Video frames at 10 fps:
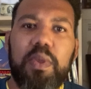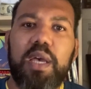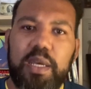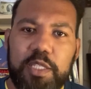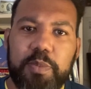
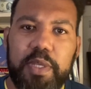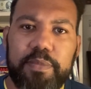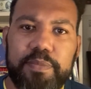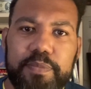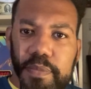I'll explain.
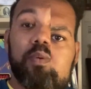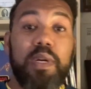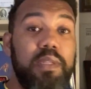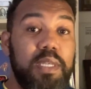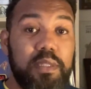When I
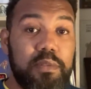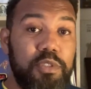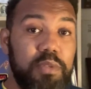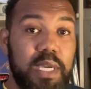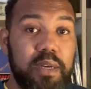look at
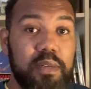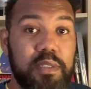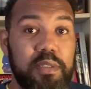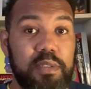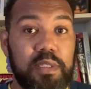two
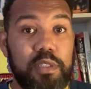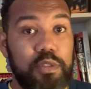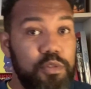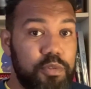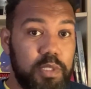characters in the
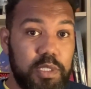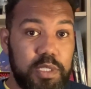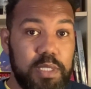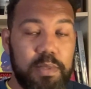new trilogy,